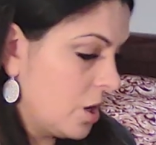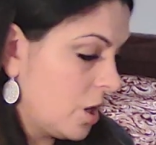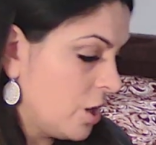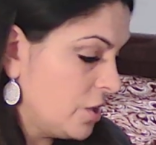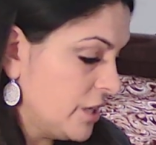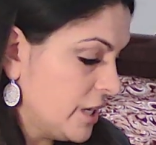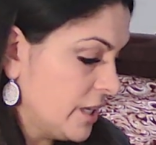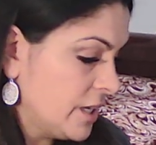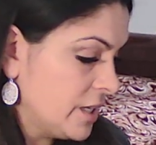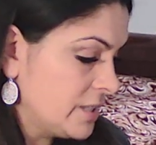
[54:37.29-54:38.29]

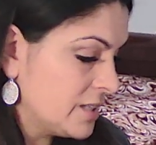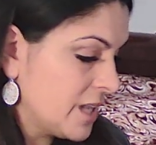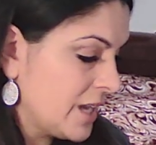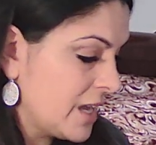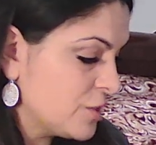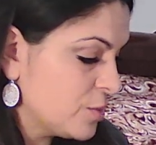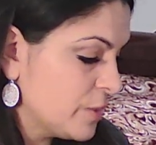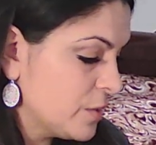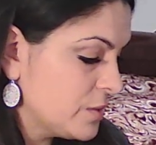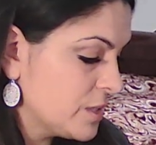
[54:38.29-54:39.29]
Artist, light attributes,